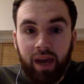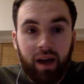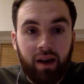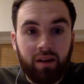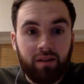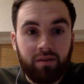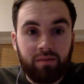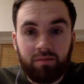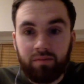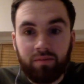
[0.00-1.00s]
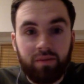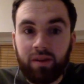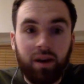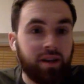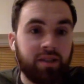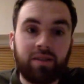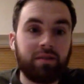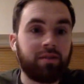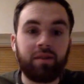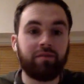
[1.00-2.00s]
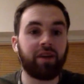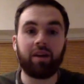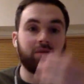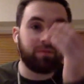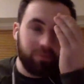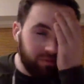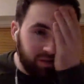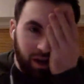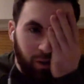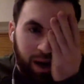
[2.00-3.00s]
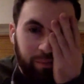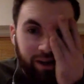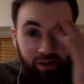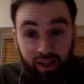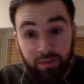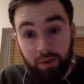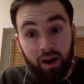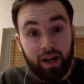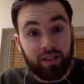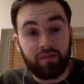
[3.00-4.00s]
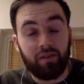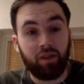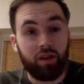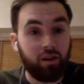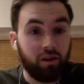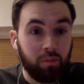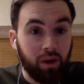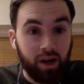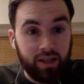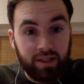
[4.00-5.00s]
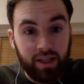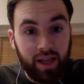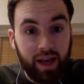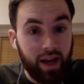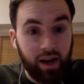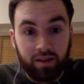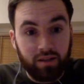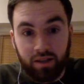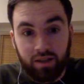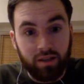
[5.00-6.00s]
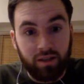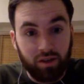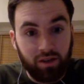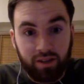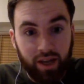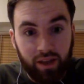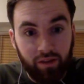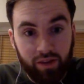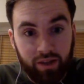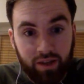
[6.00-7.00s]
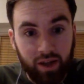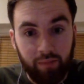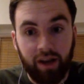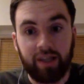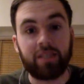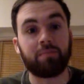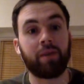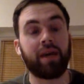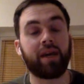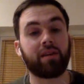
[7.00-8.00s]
Yeah, guys, Vito, don't let me do this podcast if I've done another podcast in the day again, because it's a struggle to get through this. I can barely speak